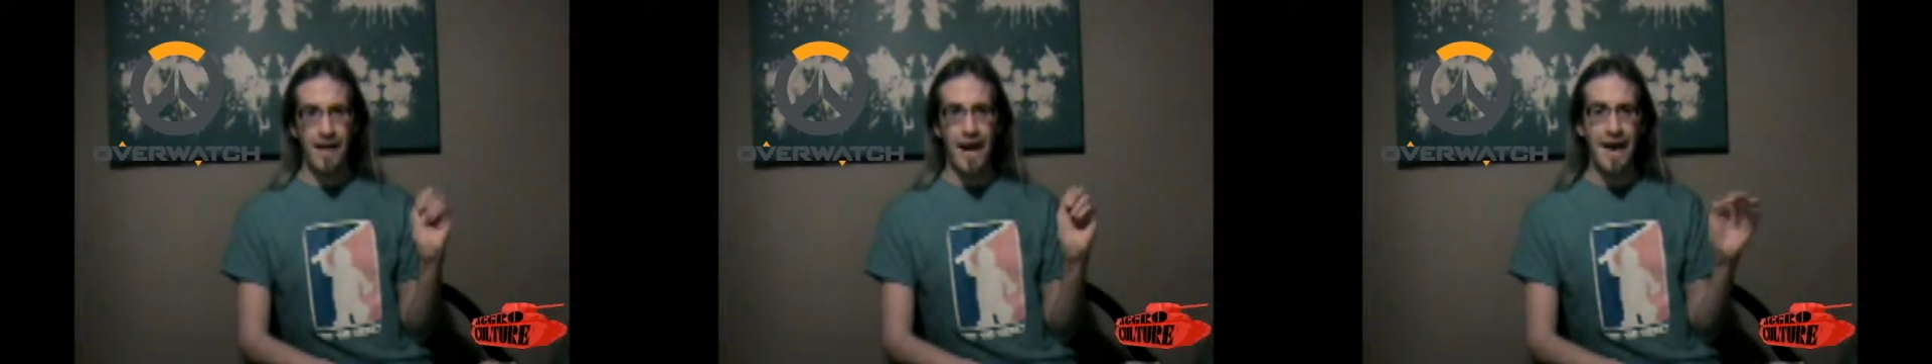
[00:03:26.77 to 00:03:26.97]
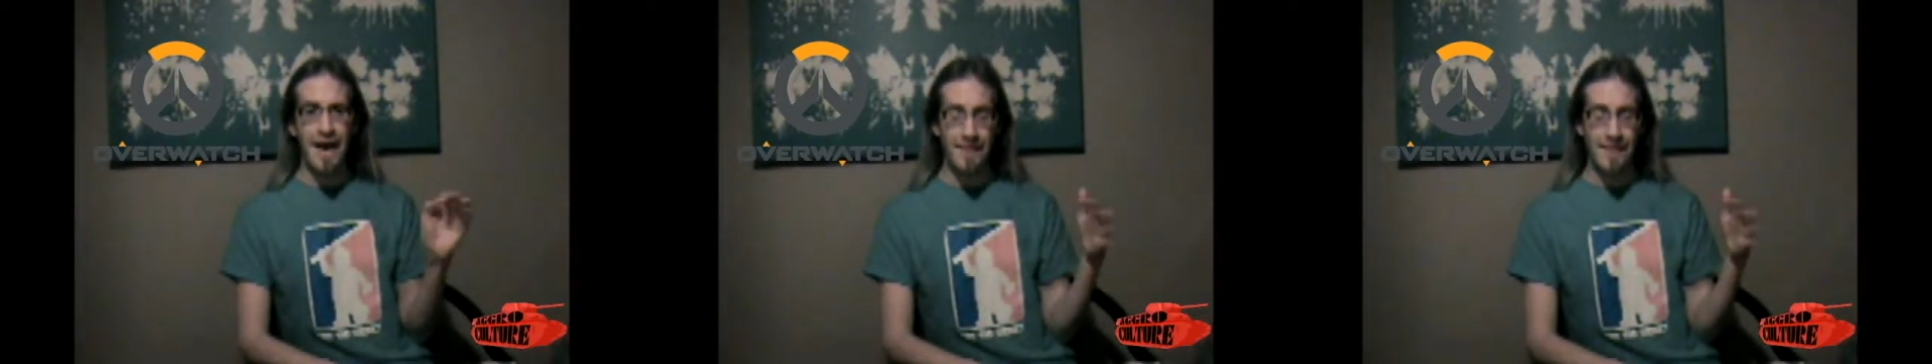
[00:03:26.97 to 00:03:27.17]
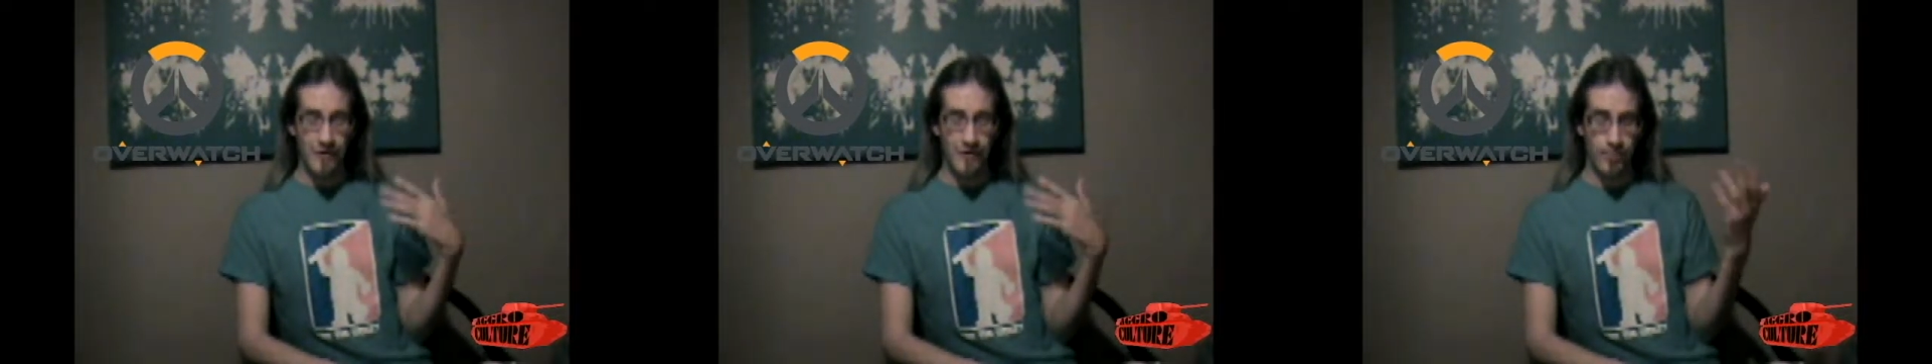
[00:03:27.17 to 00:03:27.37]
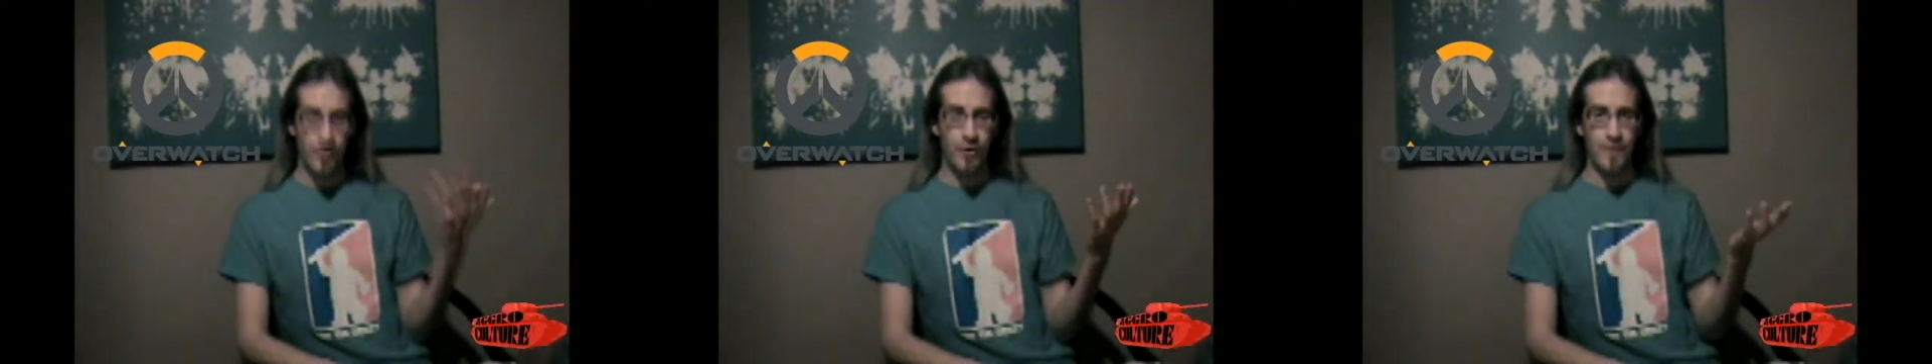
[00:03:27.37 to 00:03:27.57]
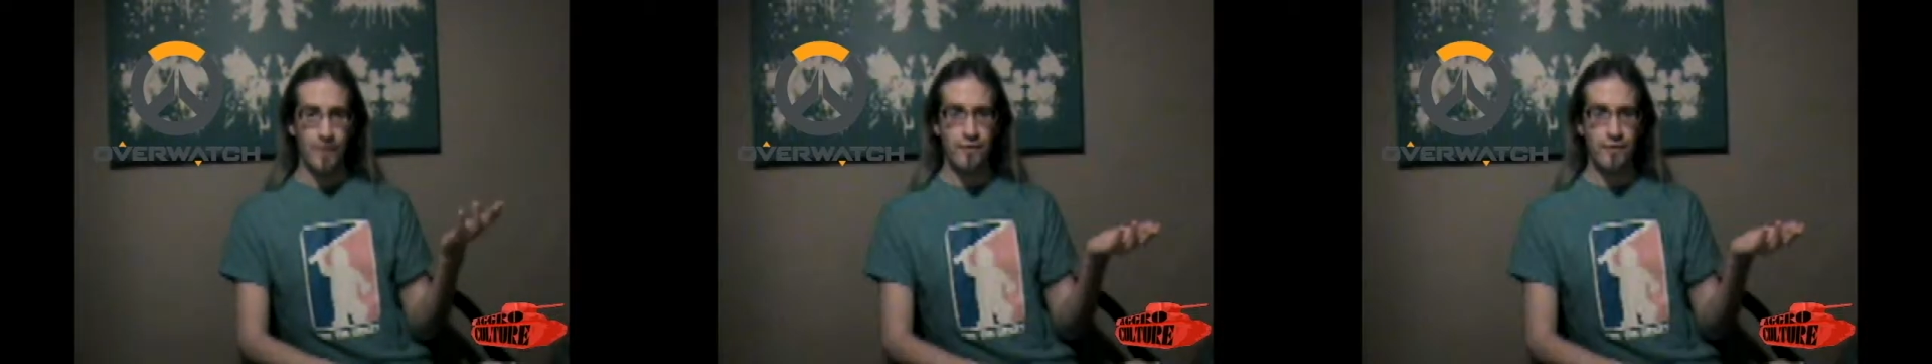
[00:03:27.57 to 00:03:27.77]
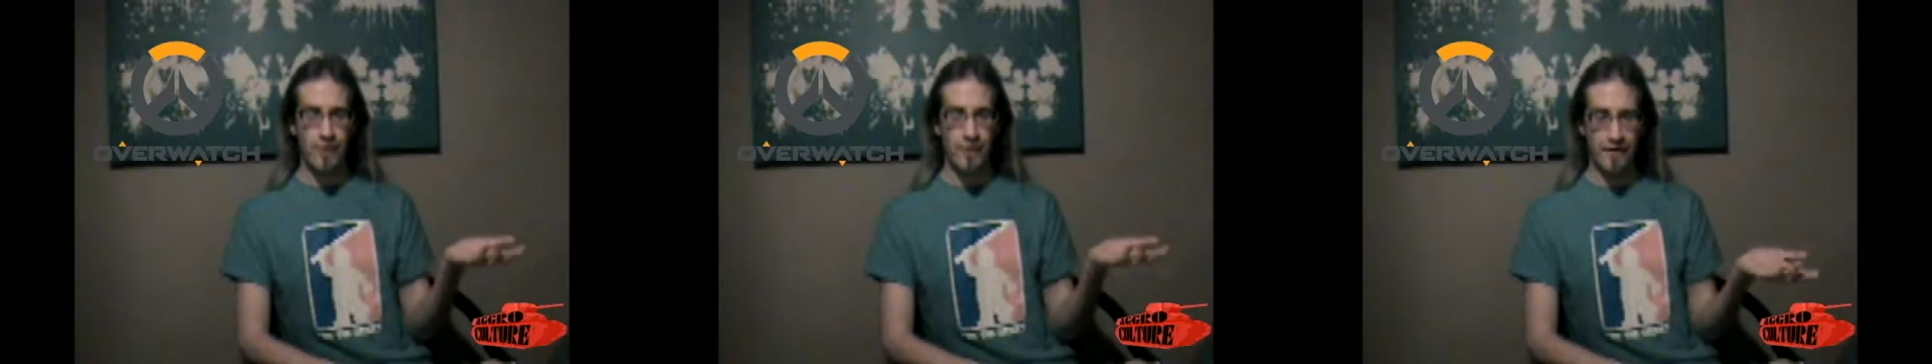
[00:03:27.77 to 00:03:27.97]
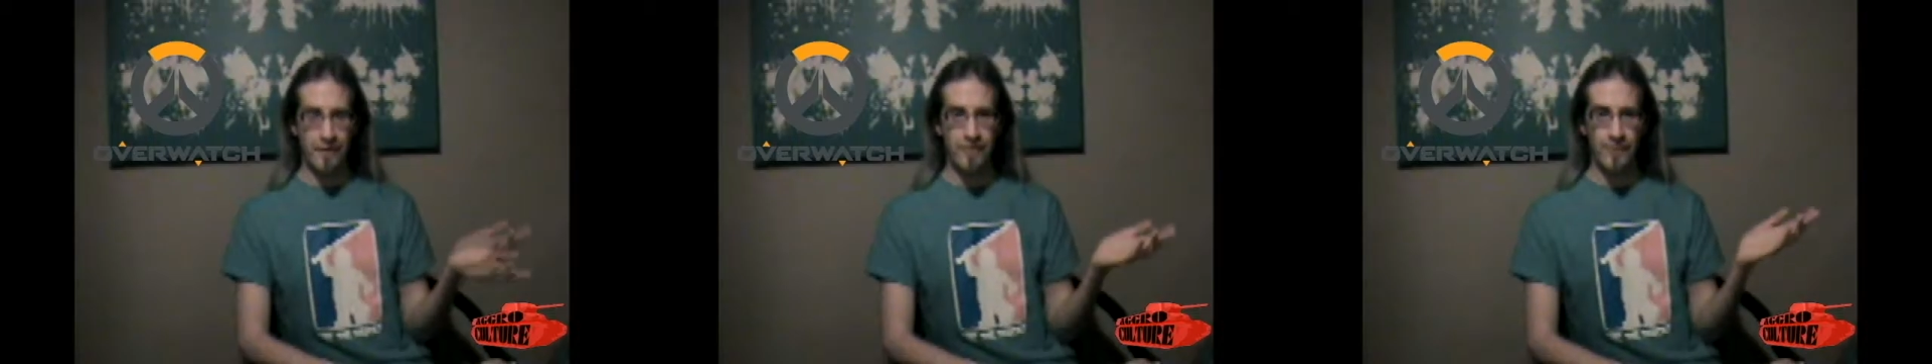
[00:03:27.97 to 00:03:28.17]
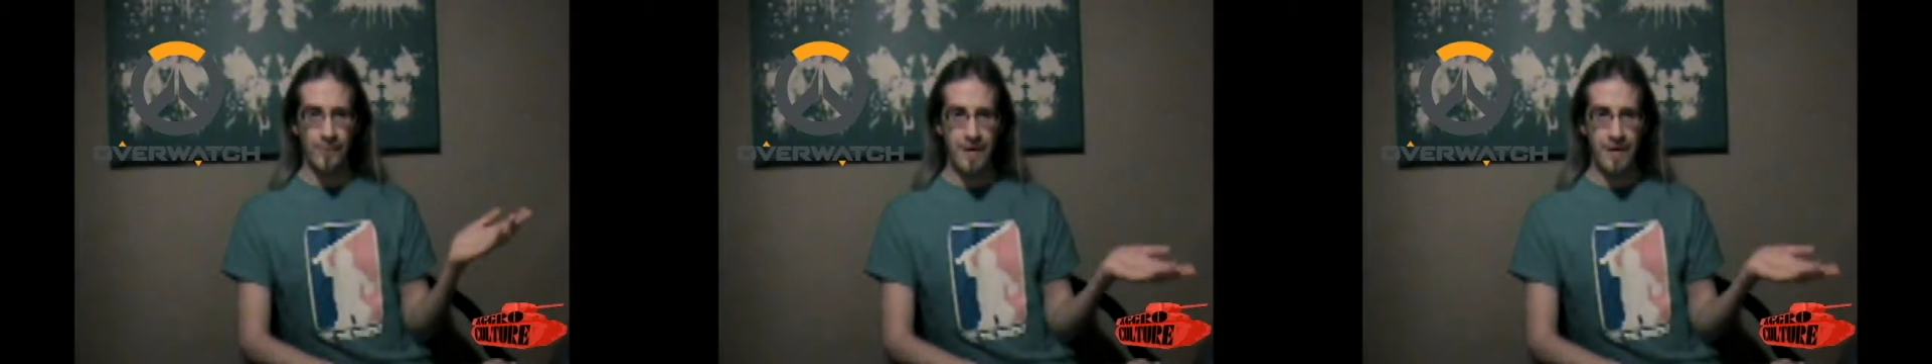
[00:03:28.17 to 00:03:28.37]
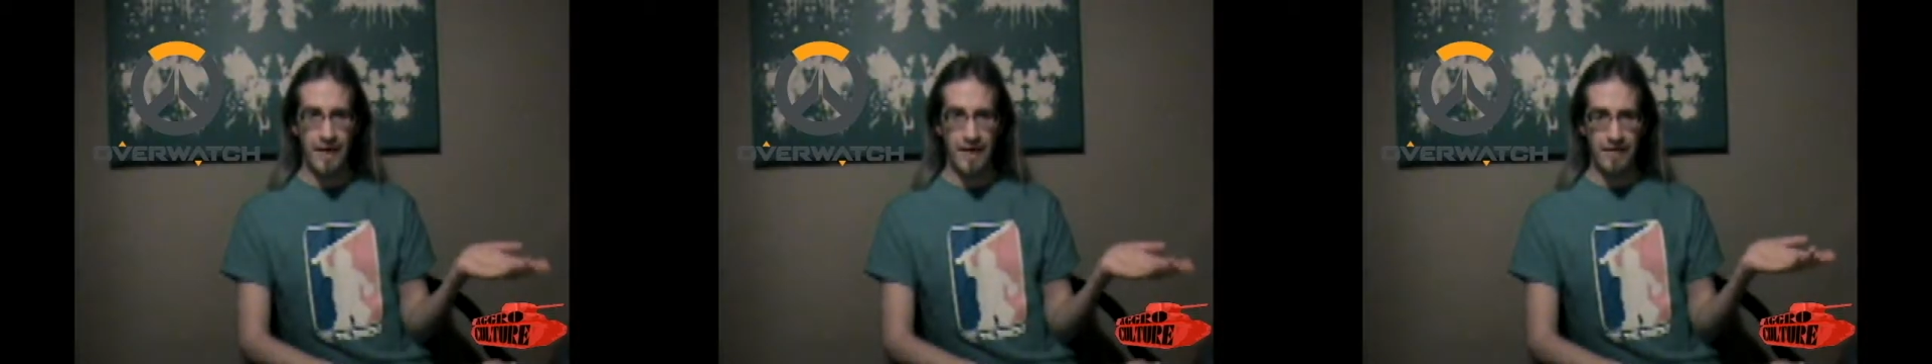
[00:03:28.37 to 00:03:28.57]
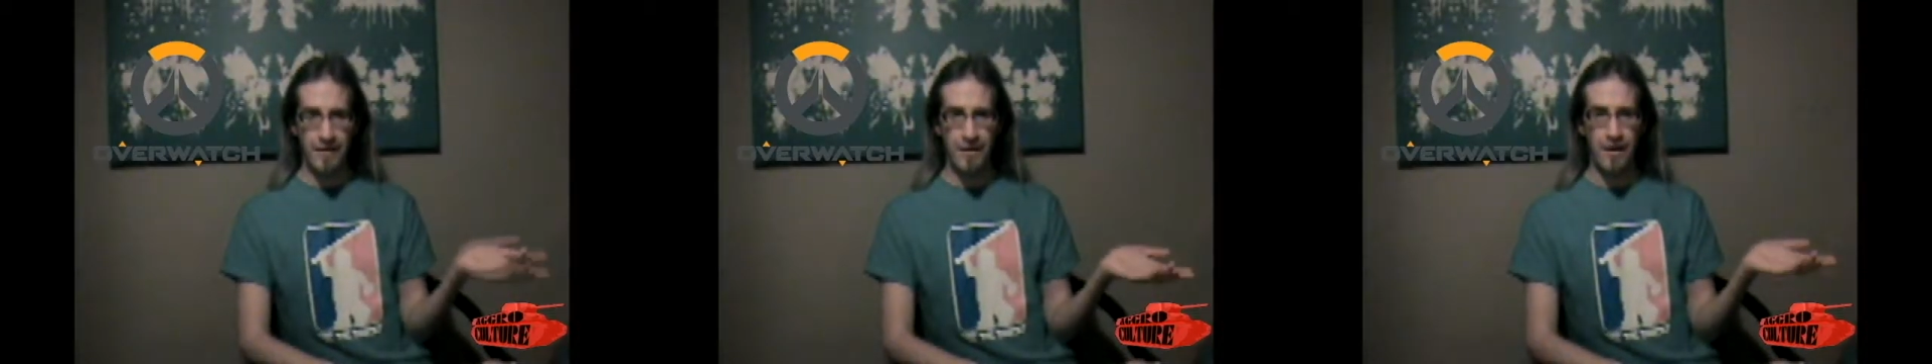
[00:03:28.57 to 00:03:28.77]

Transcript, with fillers: And this will only run until the end